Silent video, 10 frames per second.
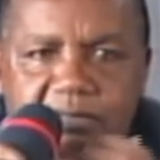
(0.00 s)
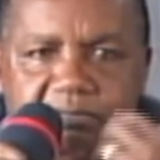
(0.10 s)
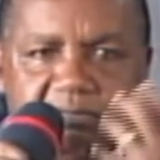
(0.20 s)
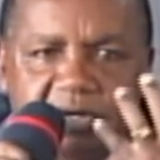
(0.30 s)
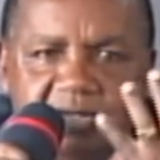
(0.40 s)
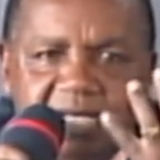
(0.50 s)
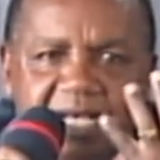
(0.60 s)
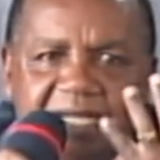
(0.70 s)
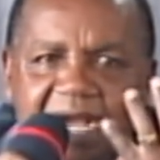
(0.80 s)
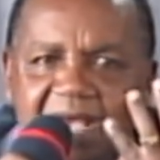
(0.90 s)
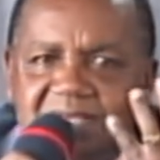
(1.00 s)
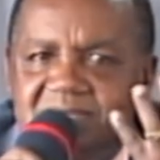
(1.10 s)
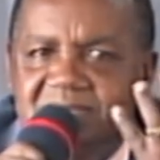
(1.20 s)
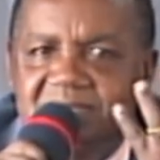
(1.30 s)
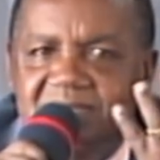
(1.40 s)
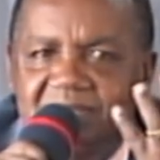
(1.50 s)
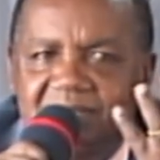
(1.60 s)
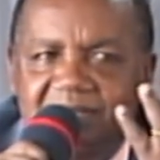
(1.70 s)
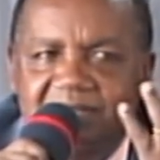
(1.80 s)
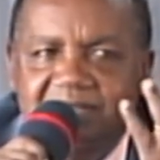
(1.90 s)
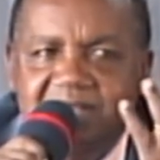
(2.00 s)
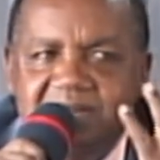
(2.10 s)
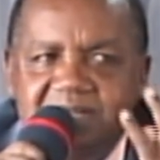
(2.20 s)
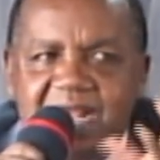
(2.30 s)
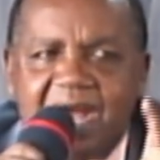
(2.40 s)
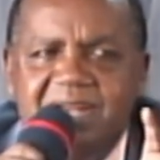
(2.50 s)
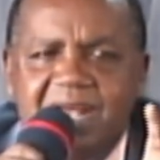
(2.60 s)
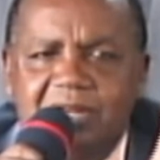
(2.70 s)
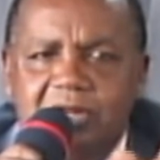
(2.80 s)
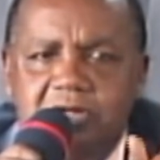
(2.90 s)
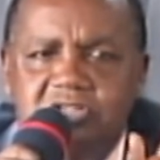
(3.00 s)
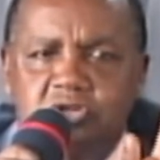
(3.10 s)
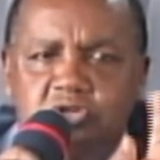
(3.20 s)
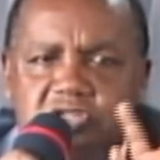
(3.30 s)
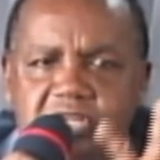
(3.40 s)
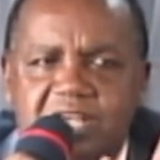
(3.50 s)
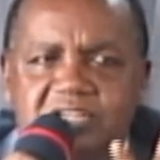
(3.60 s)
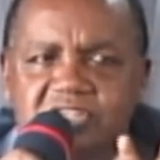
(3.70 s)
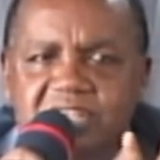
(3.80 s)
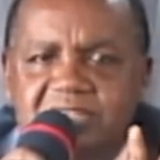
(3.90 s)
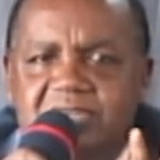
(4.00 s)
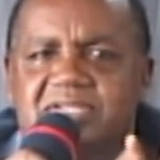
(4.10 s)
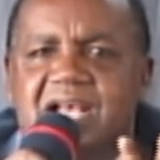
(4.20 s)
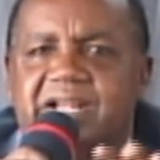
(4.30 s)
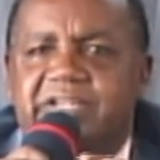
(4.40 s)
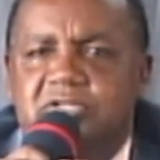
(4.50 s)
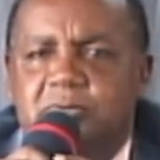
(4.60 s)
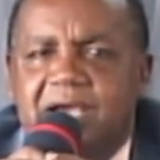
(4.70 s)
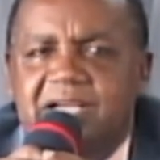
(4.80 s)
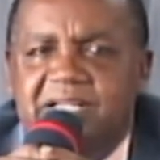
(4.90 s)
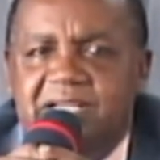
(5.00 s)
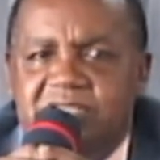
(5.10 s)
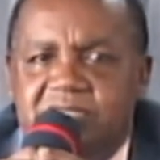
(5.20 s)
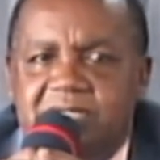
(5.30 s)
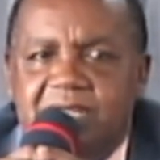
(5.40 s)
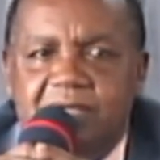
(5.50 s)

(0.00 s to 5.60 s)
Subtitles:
Music has done a lot to change the society to where it is today.